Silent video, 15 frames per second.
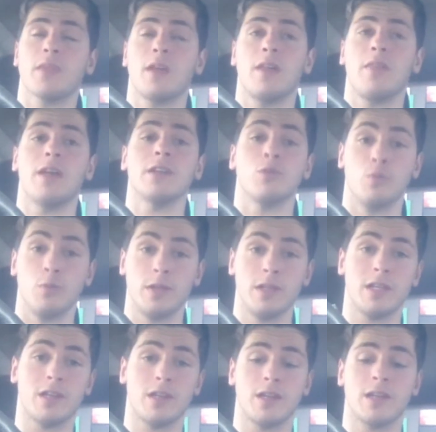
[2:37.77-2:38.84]
and that's
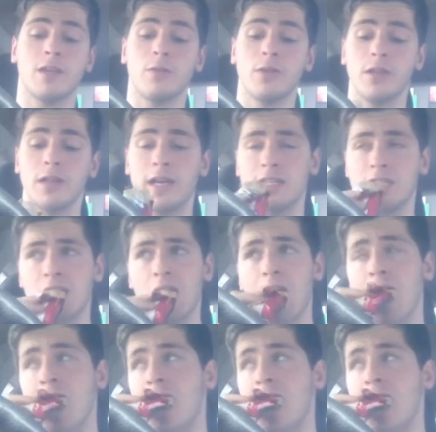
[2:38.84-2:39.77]
really going to kill your legs.